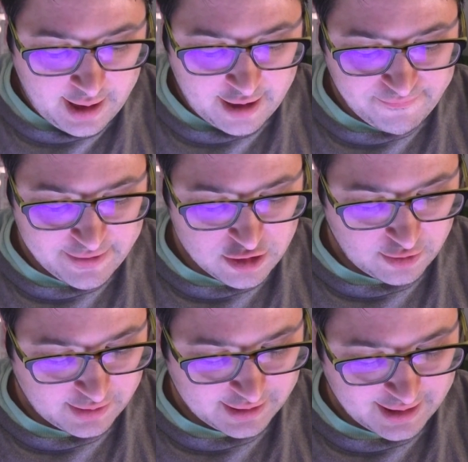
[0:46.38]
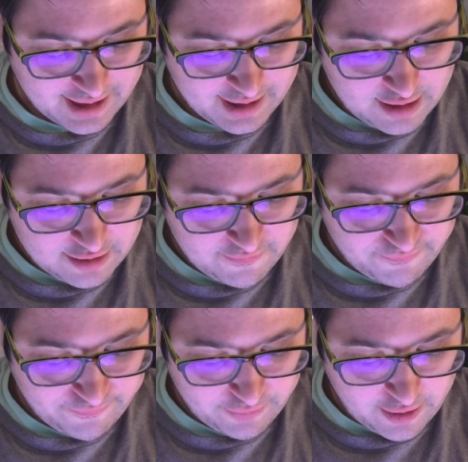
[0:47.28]
Officials said the
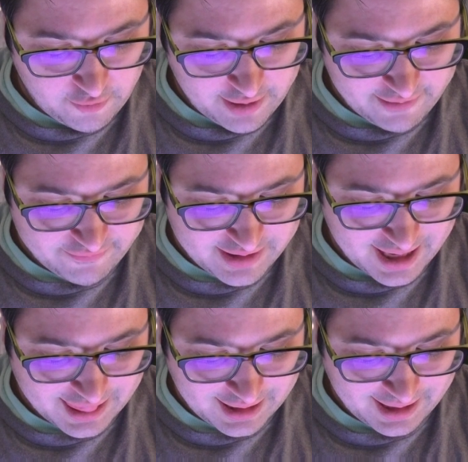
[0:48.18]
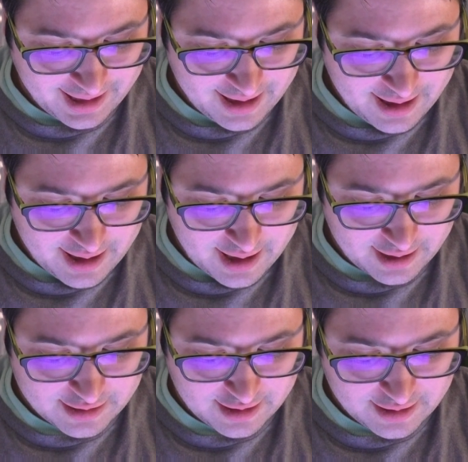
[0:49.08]
flow of deadly
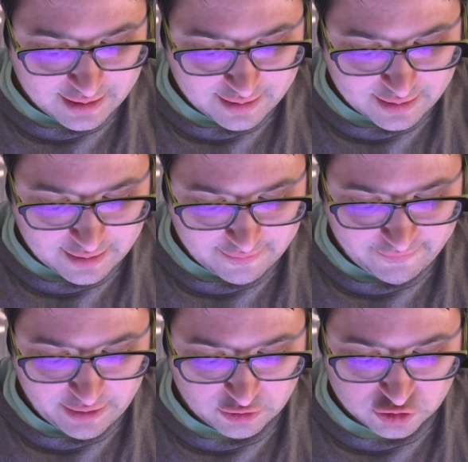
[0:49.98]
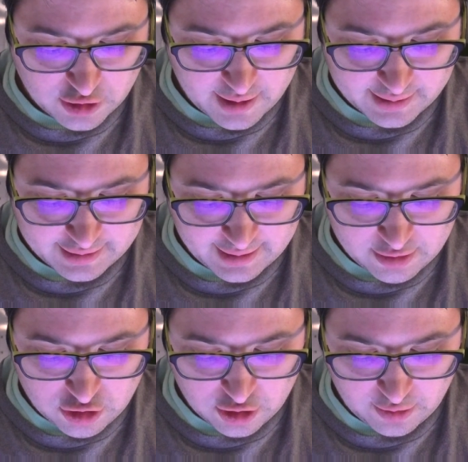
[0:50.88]
addictive drugs
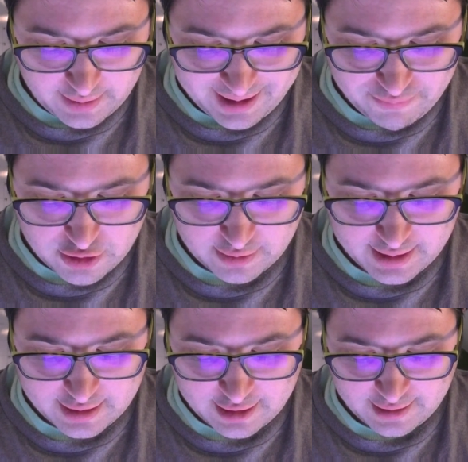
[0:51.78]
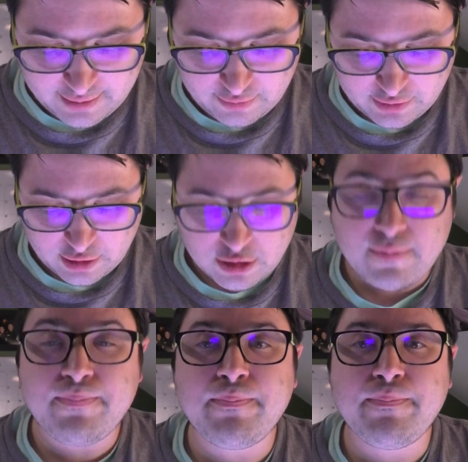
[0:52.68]
into New Hampshire continues
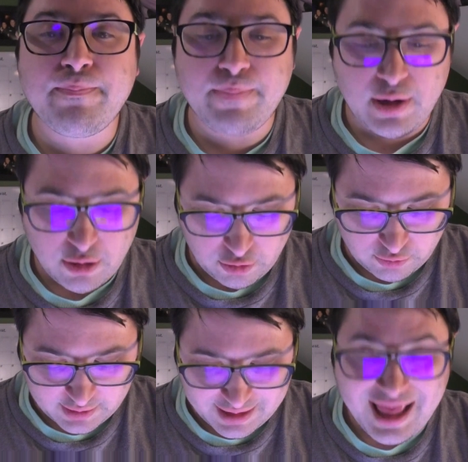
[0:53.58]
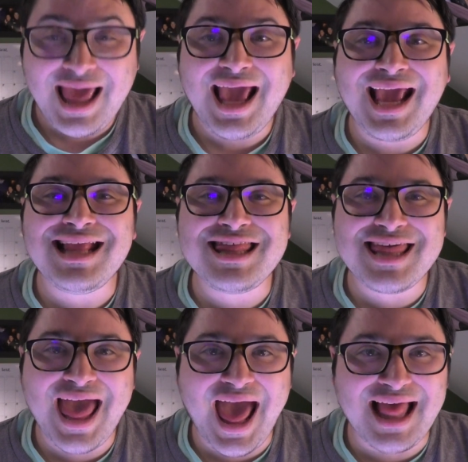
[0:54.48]
to pose a
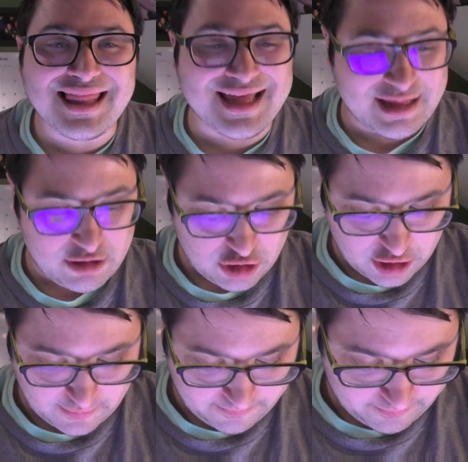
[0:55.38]
challenge.